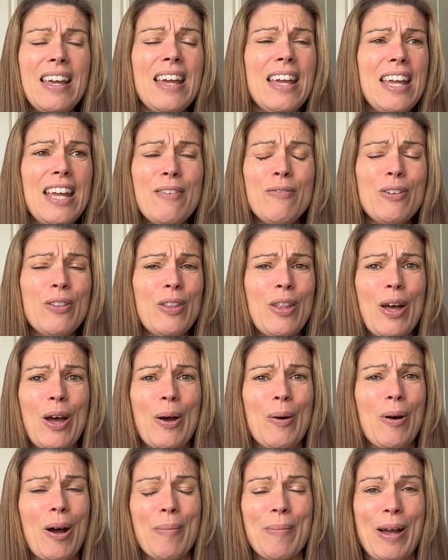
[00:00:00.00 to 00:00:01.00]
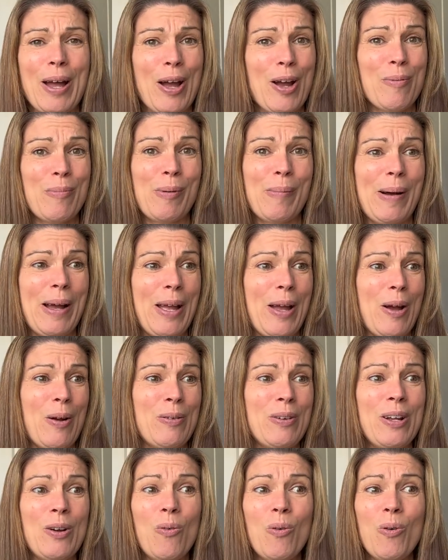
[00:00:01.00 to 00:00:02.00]
even though I'm at home on my
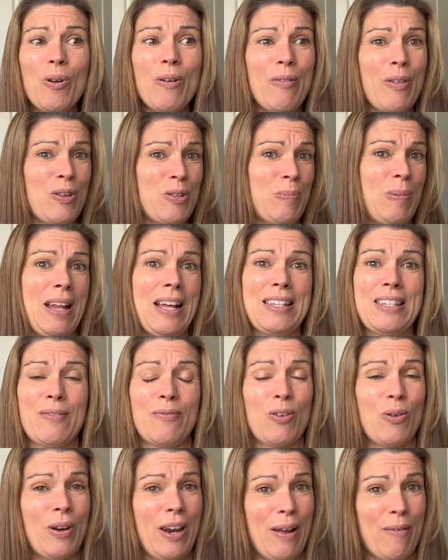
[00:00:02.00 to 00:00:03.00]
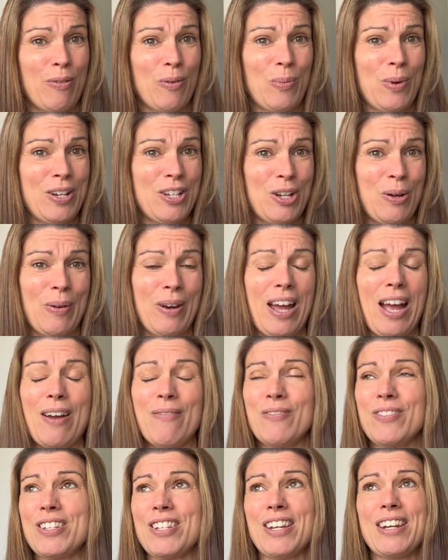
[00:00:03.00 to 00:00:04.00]
own, all of those plans have gone out of the window and I
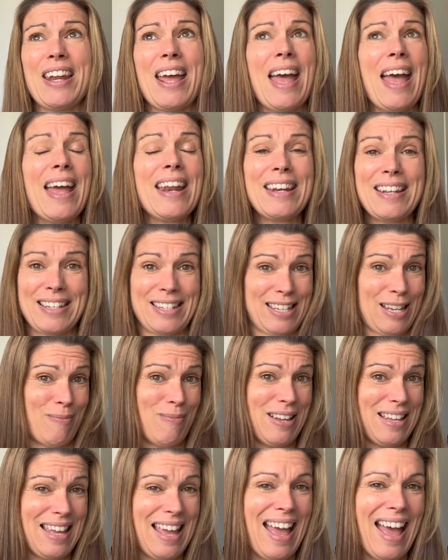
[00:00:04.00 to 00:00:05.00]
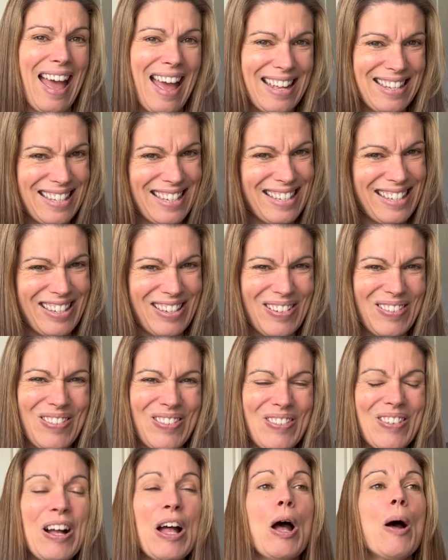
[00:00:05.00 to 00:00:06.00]
haven't done any sewing yet at
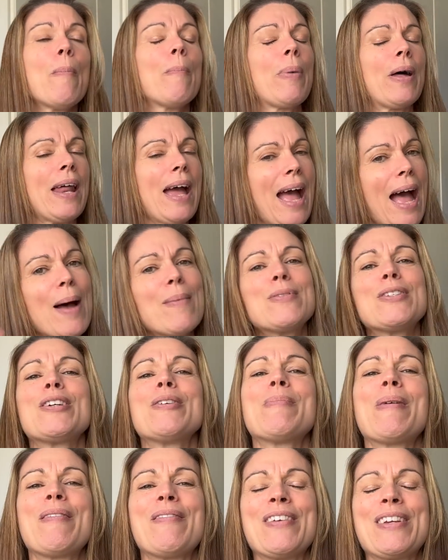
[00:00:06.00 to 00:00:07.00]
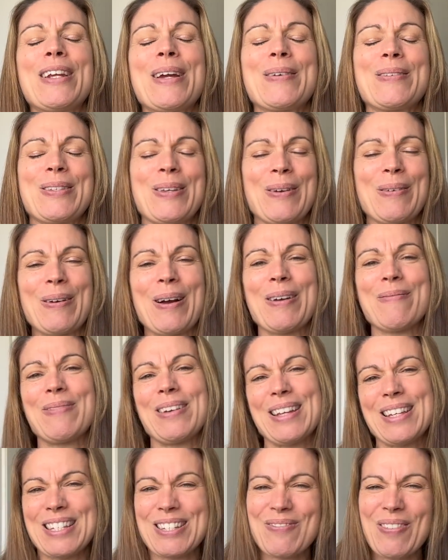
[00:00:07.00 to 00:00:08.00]
all, but I am doing my videos, so I'm quite
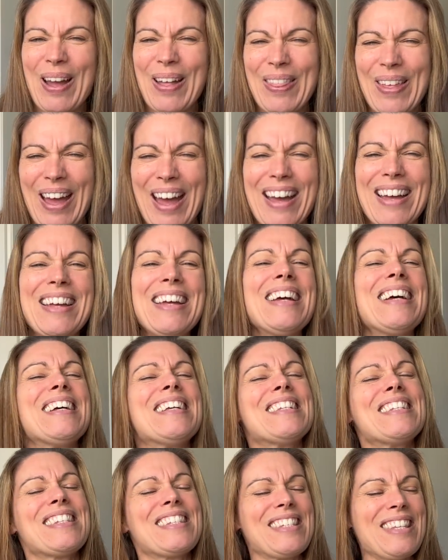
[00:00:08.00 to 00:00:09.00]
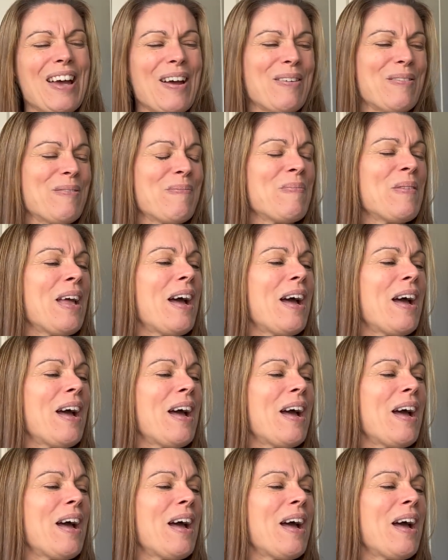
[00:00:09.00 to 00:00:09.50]
pleased about that. So